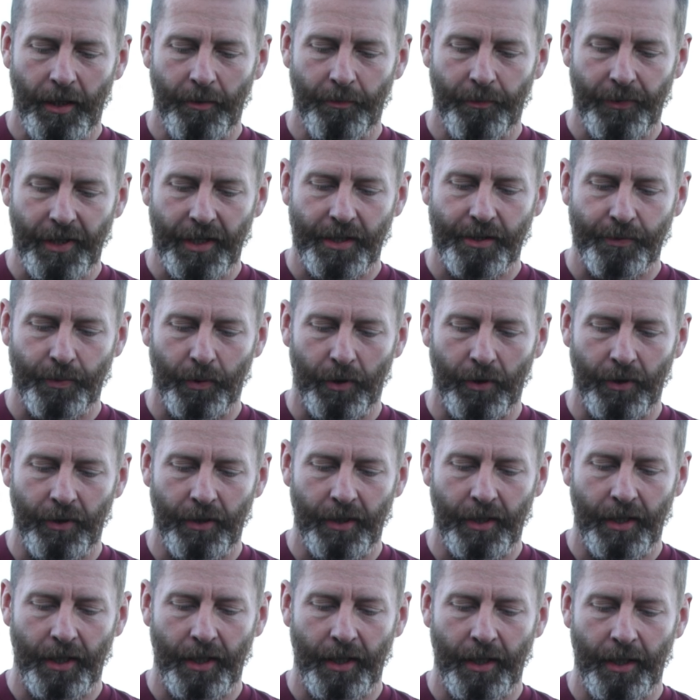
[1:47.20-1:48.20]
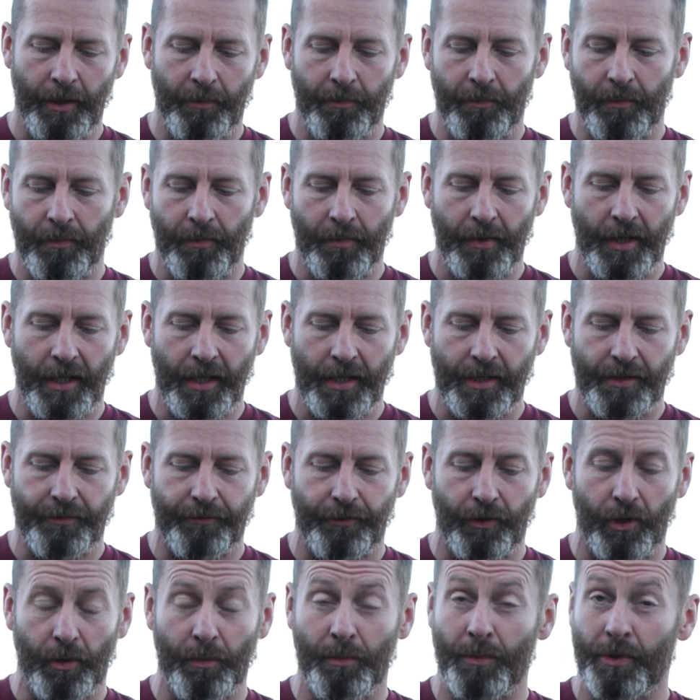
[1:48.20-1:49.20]
This one is
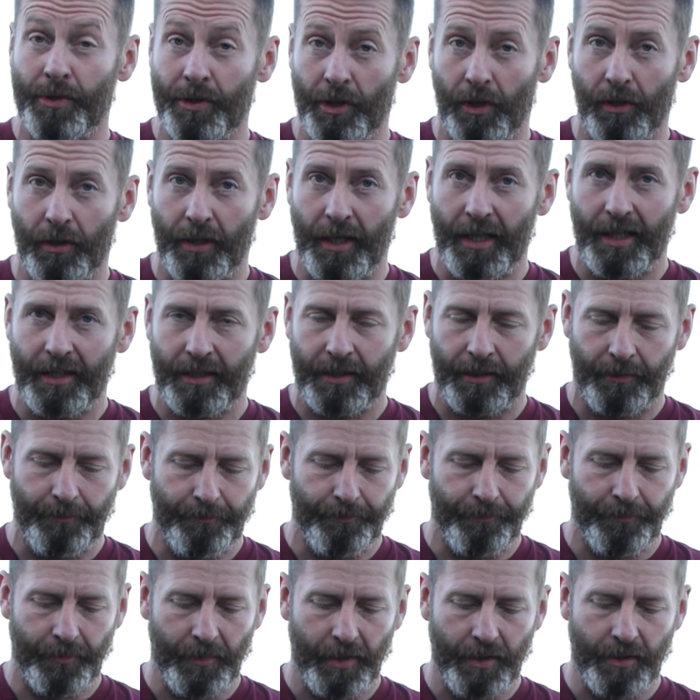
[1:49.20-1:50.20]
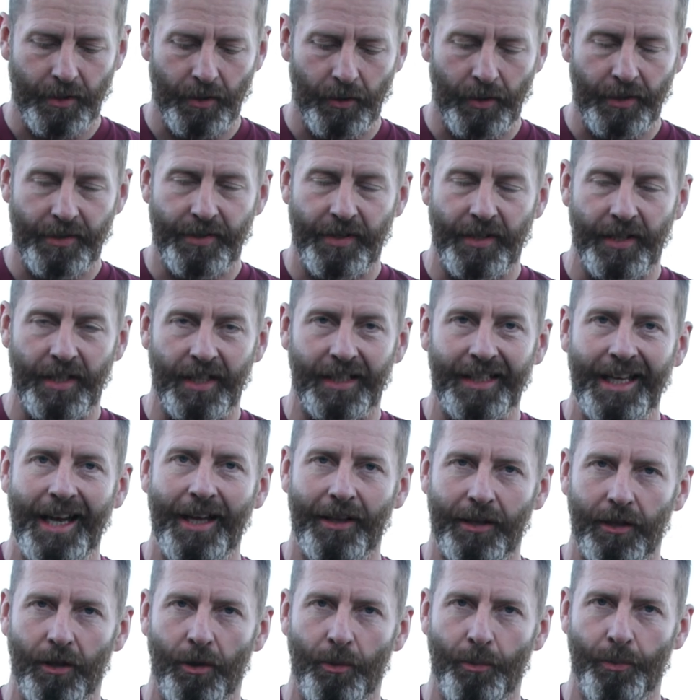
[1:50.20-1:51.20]
from Solinak, so it's the
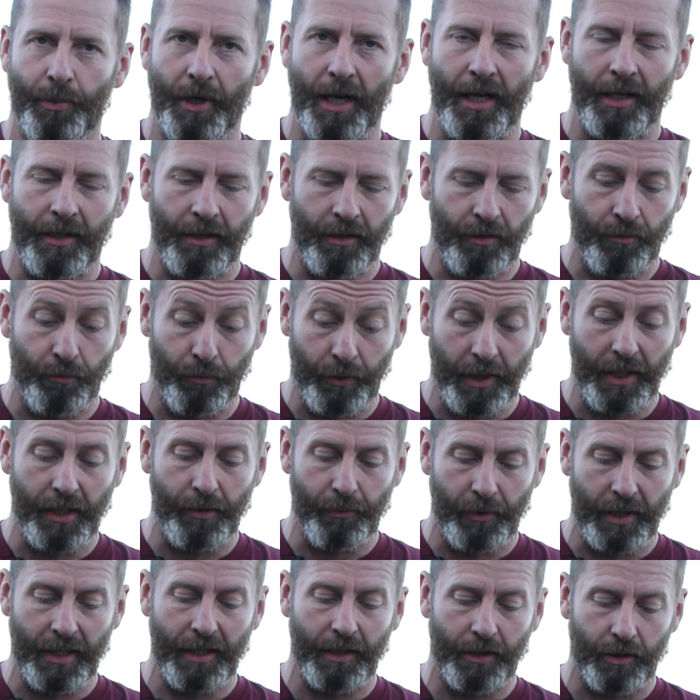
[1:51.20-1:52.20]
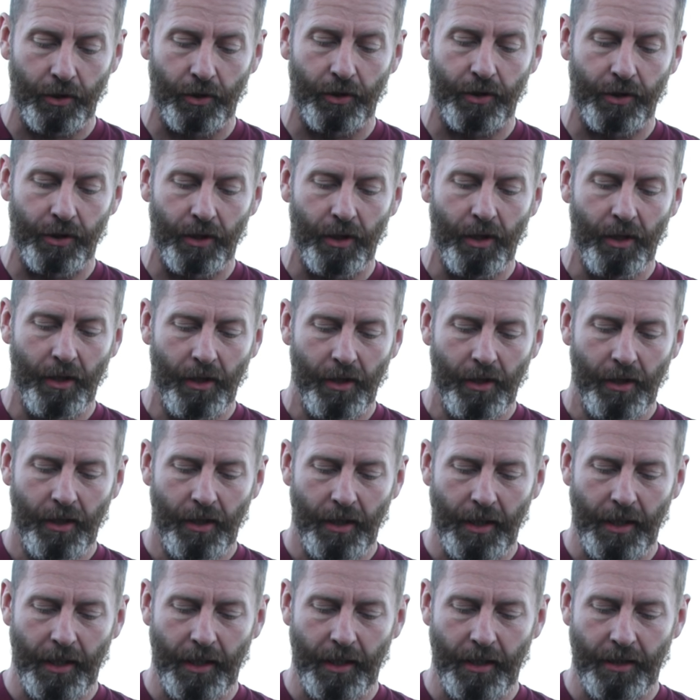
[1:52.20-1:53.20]
Decathlon brand, really good
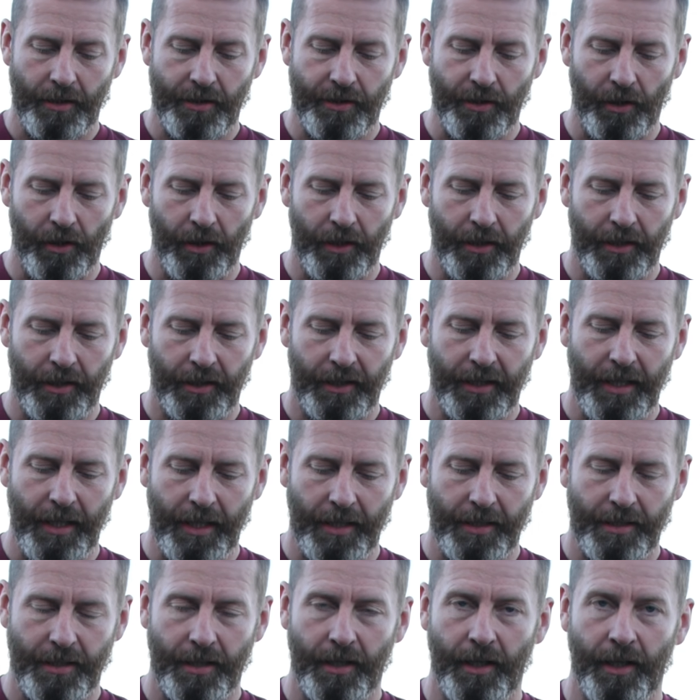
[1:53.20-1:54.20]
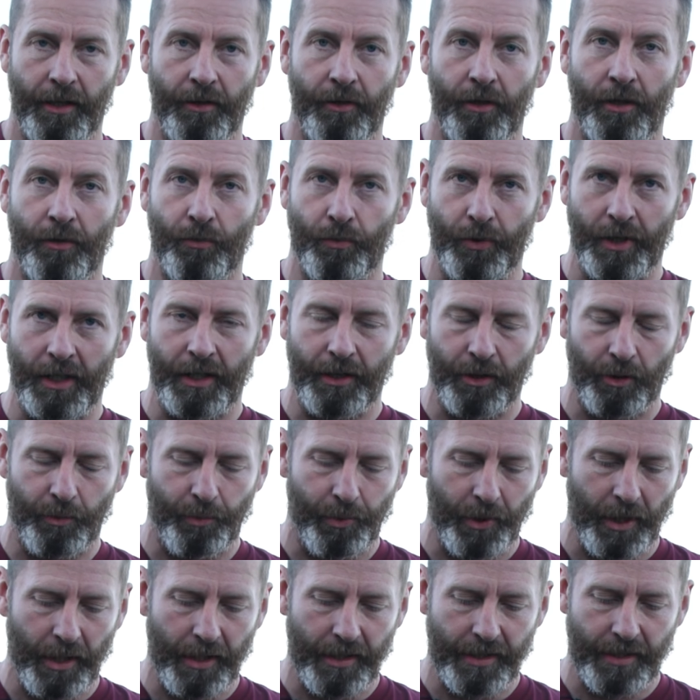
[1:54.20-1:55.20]
solid kit and really good
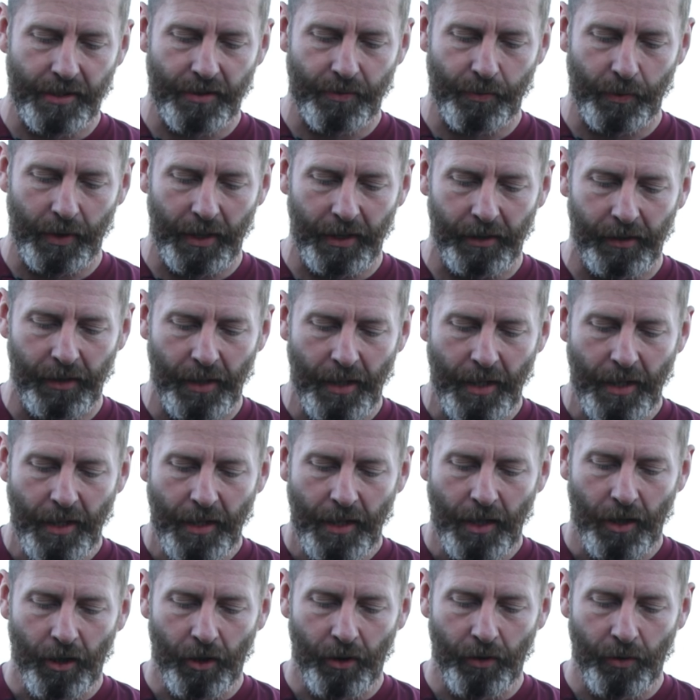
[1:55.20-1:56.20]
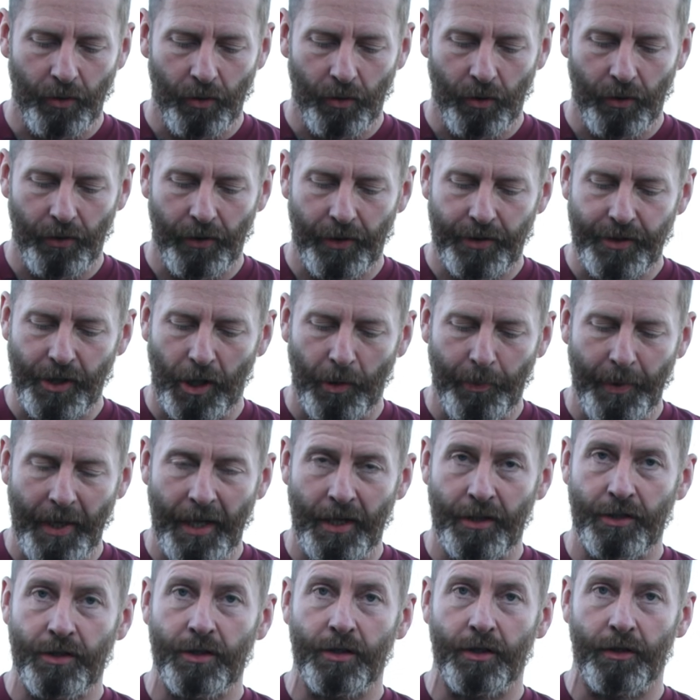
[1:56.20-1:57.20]
price as well. On the top
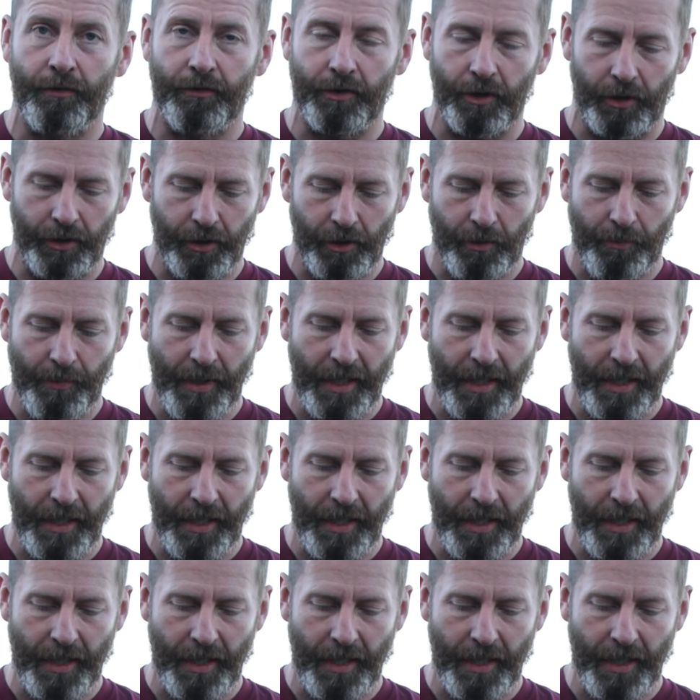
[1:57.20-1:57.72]
edge you've got your